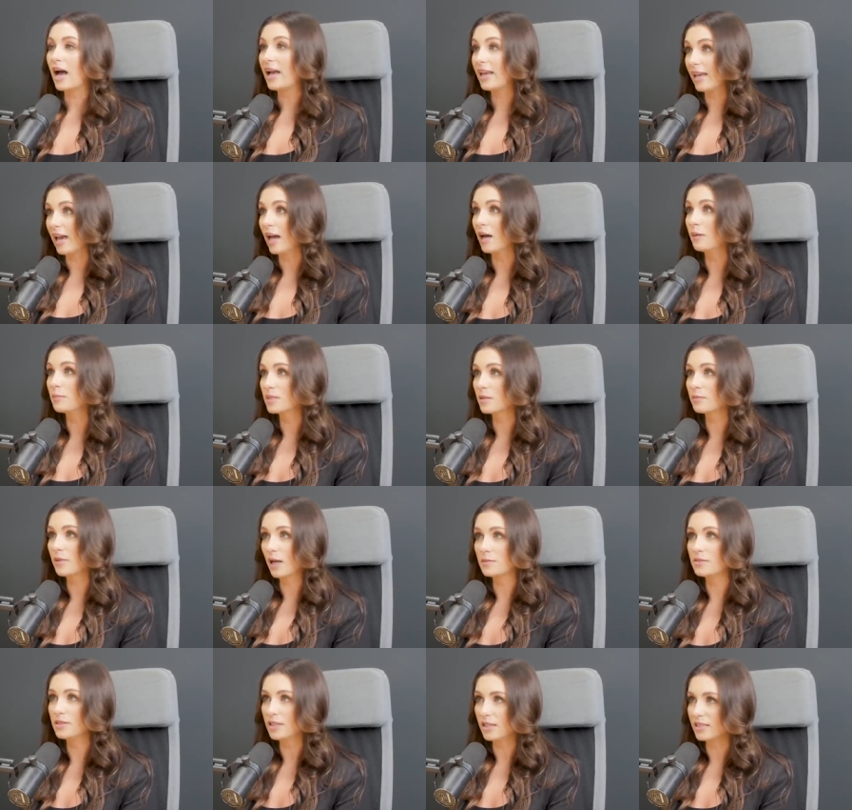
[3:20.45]
I am
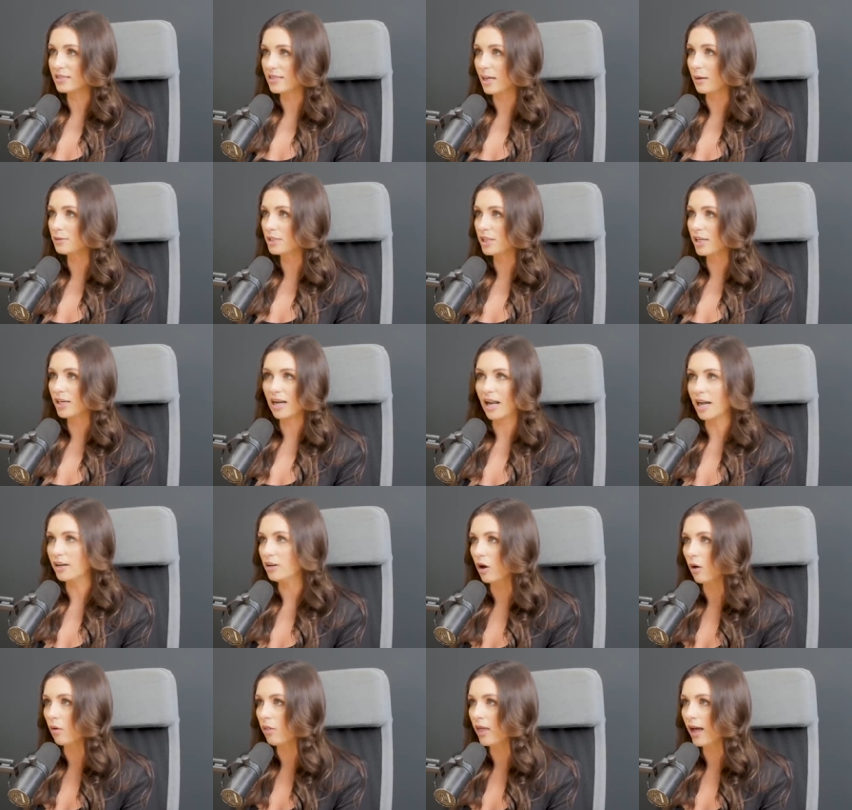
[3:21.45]
sometimes the exception, and I
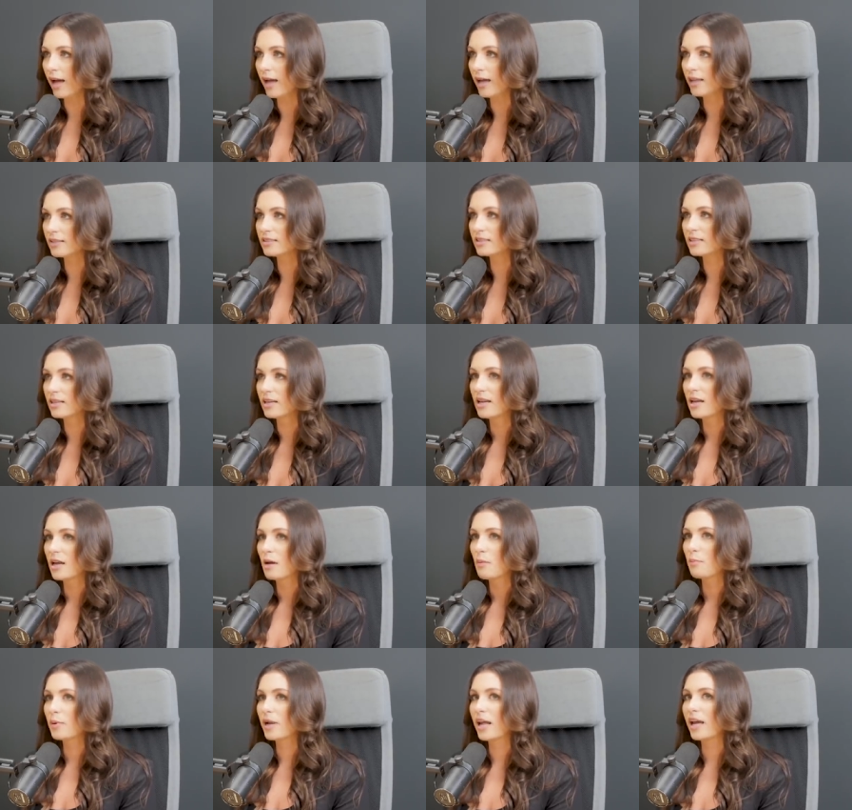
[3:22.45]
know that,
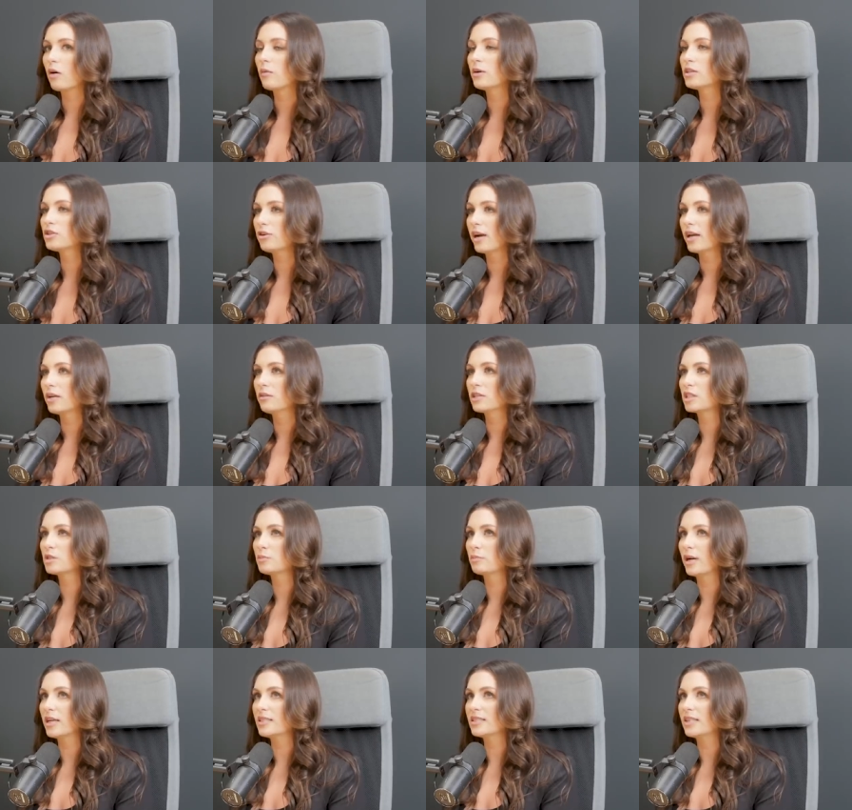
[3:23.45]
but I always try to
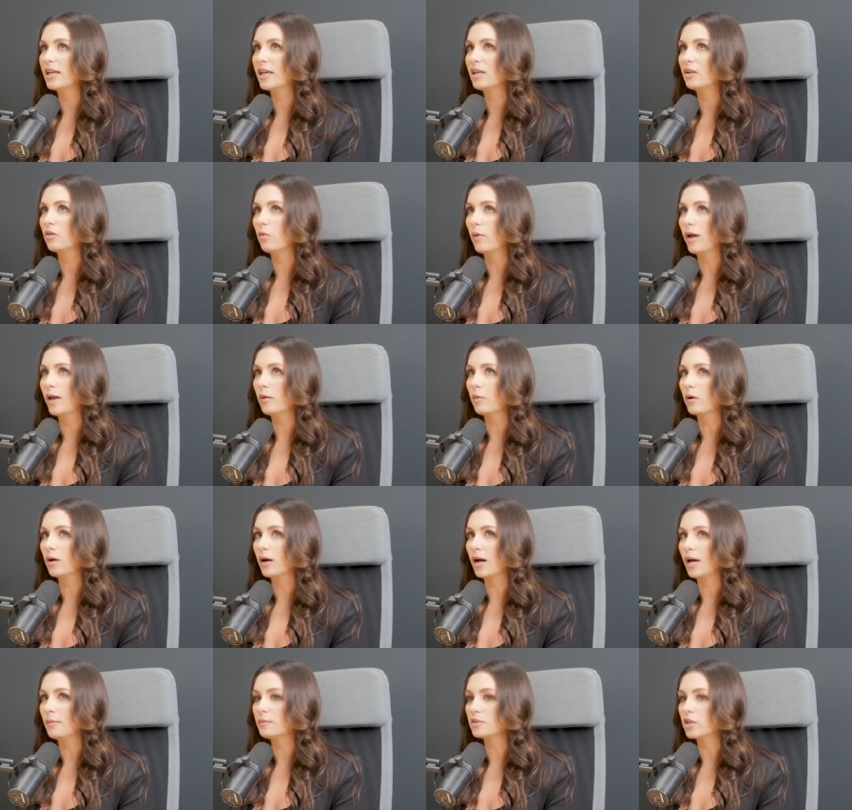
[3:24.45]
express it in a way
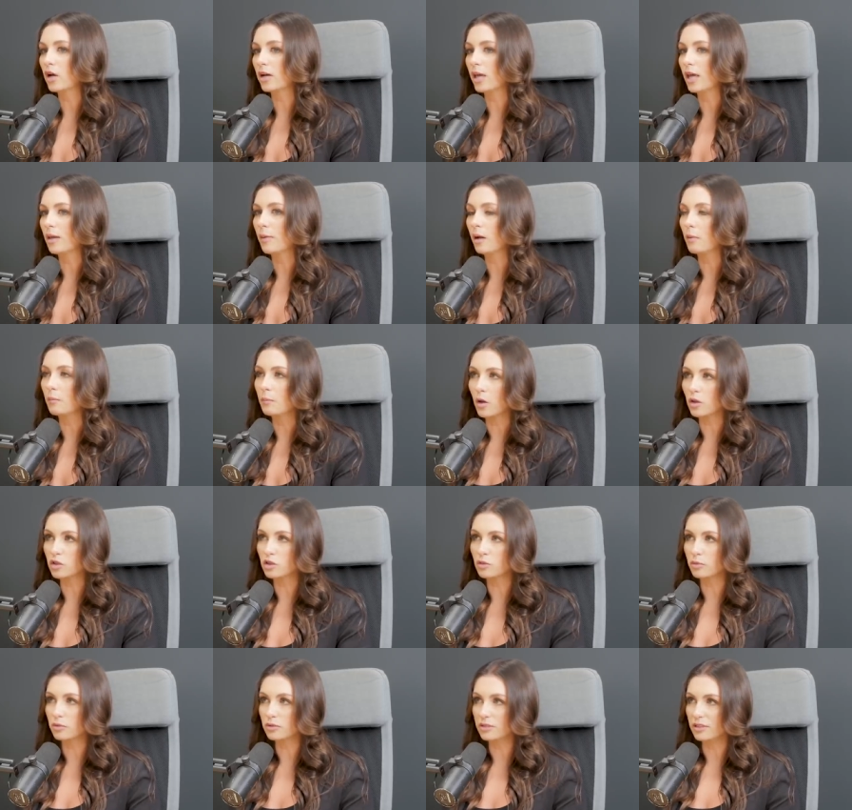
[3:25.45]
where I'm talking about
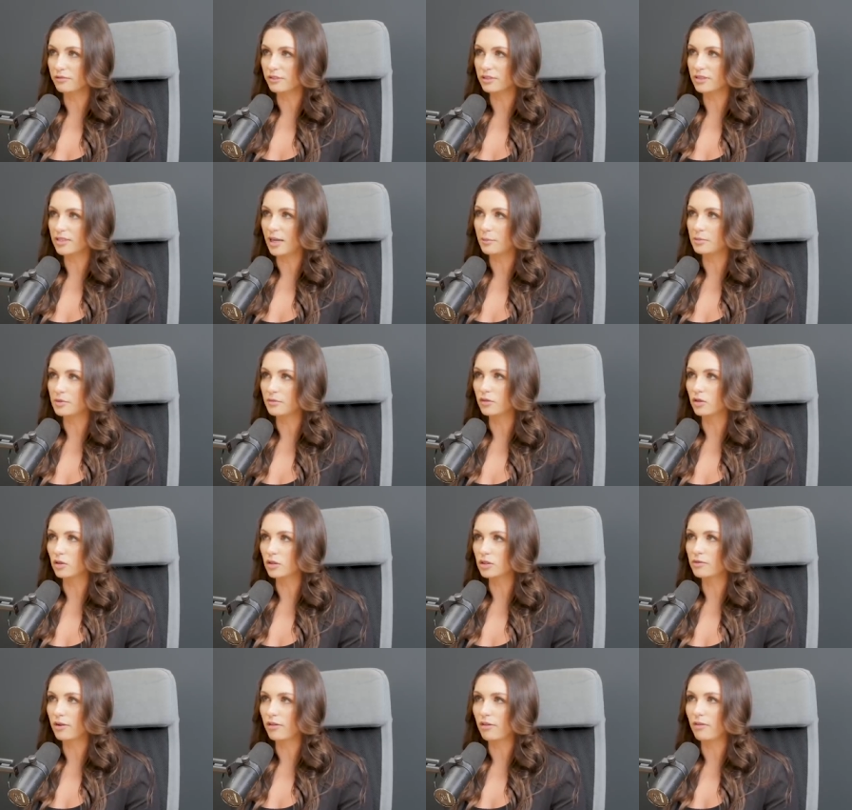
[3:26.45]
multiple different types of
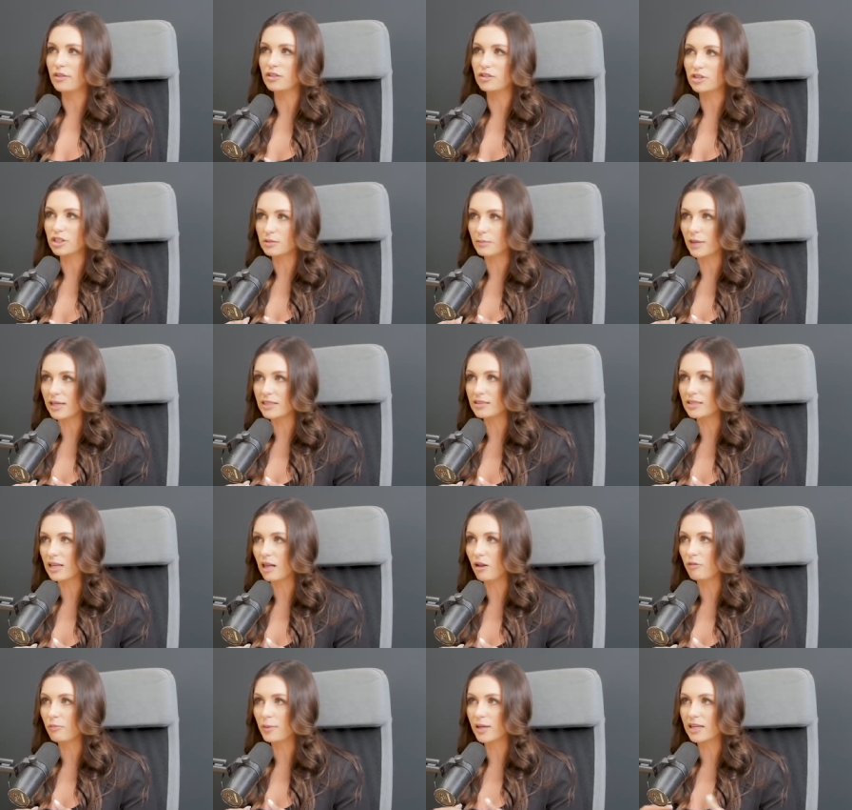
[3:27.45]
girls rather than just
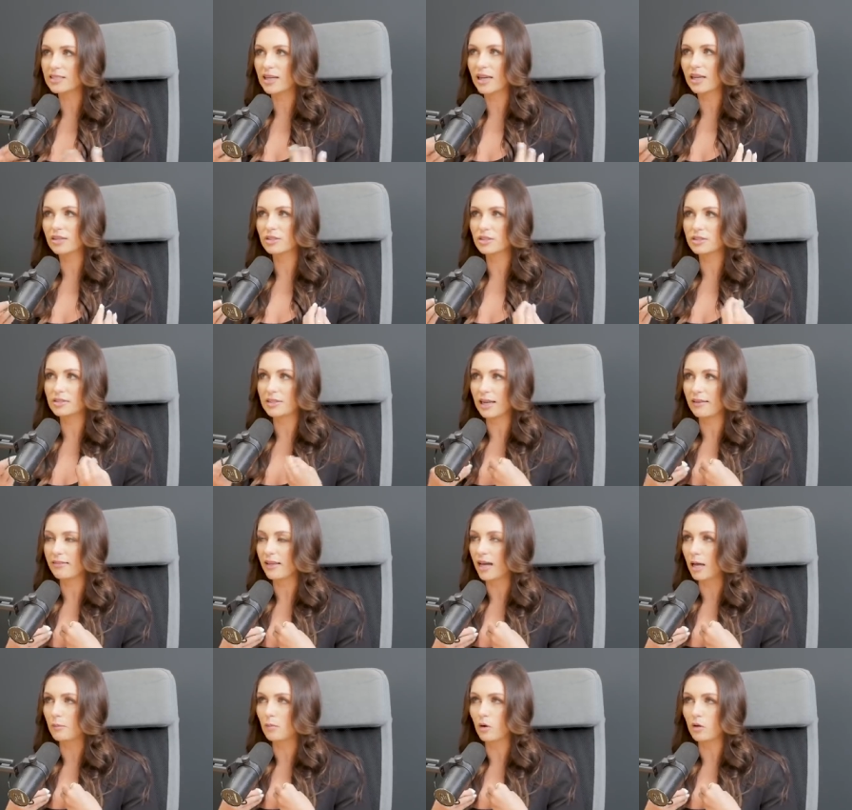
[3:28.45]
myself, because mm-hmm. I understand
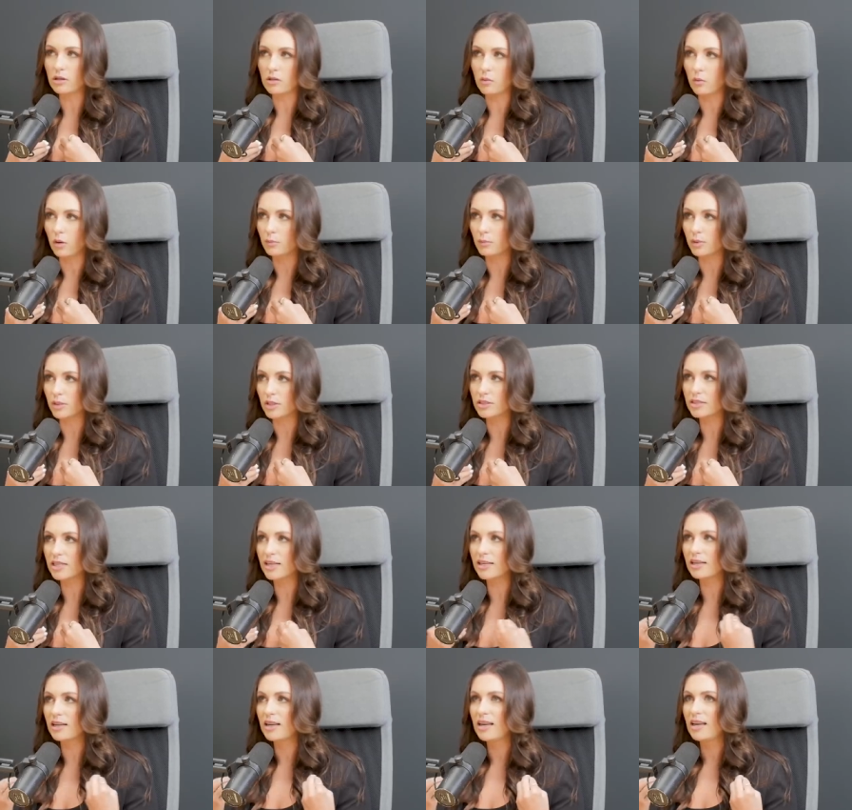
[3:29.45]
that I'm only one
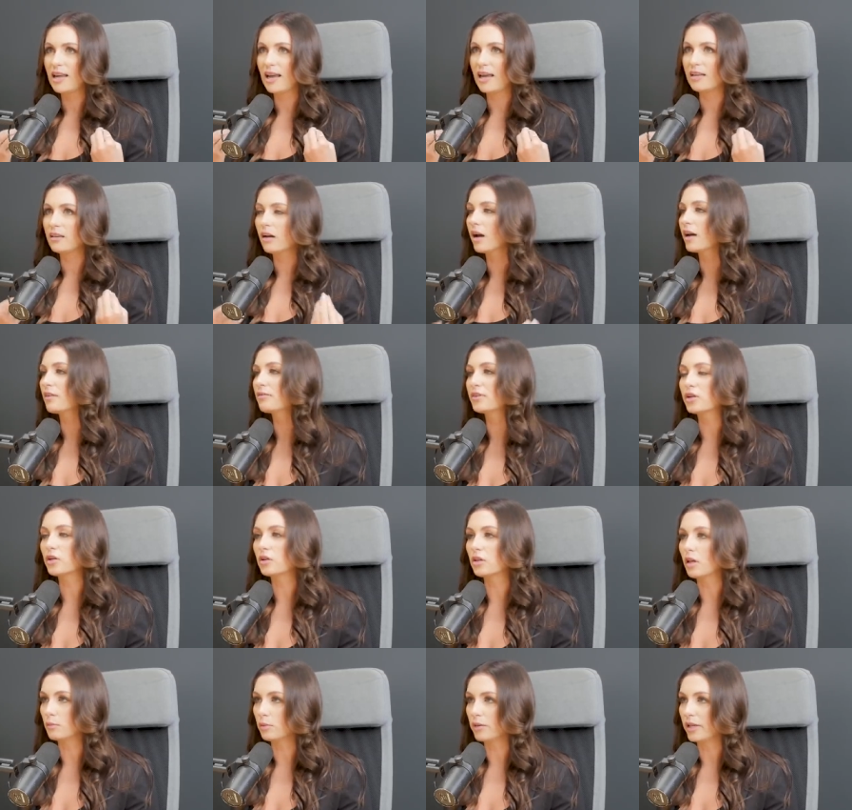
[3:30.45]
person and not every
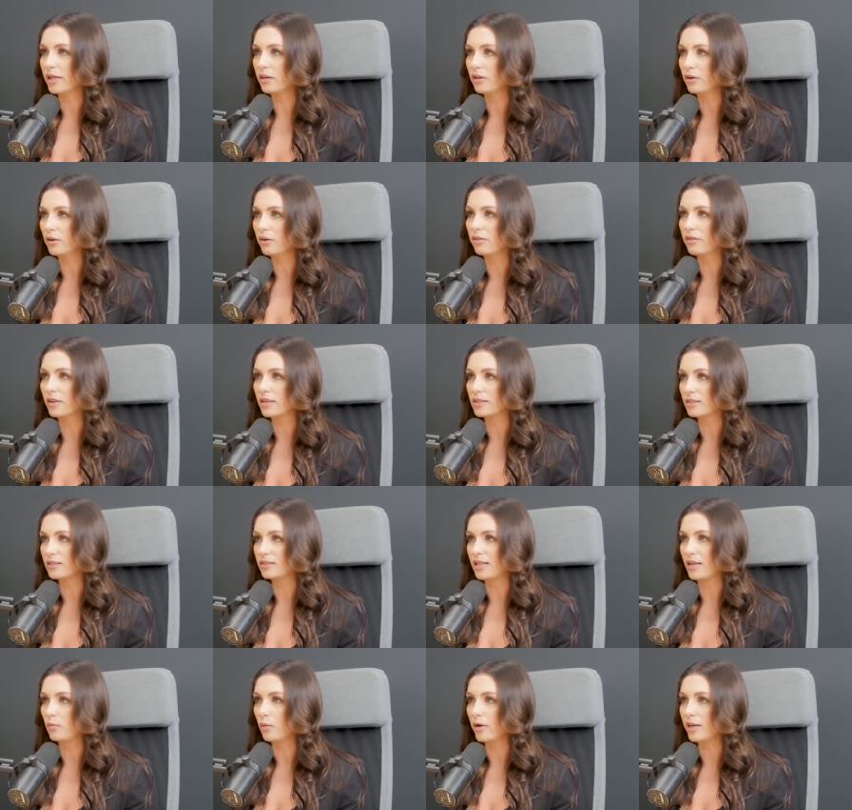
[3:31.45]
girl on planet Earth thinks the
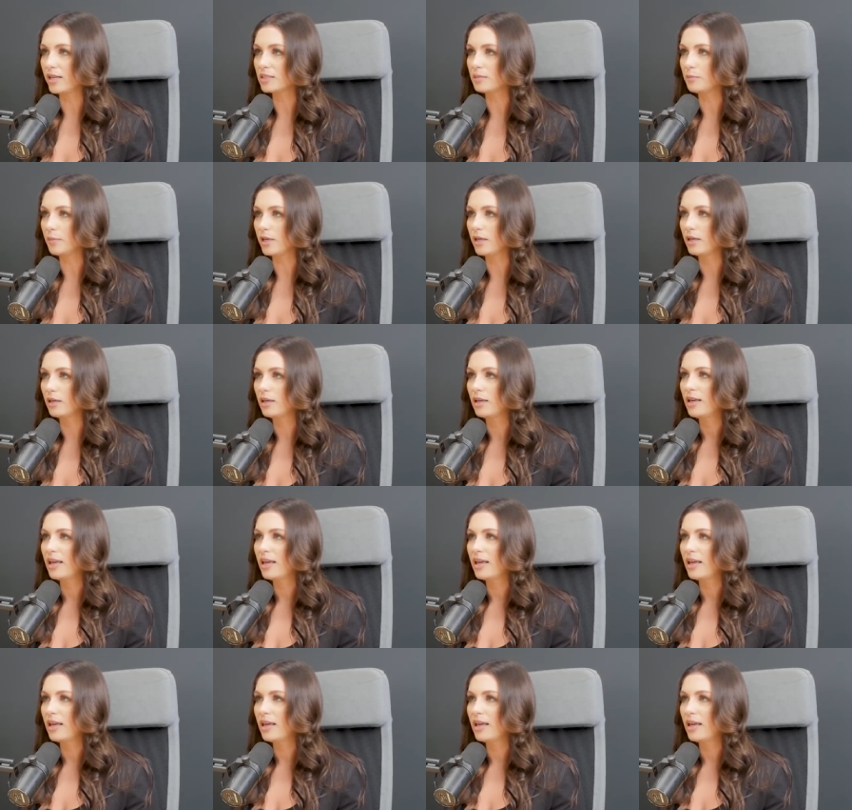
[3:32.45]
same way as me.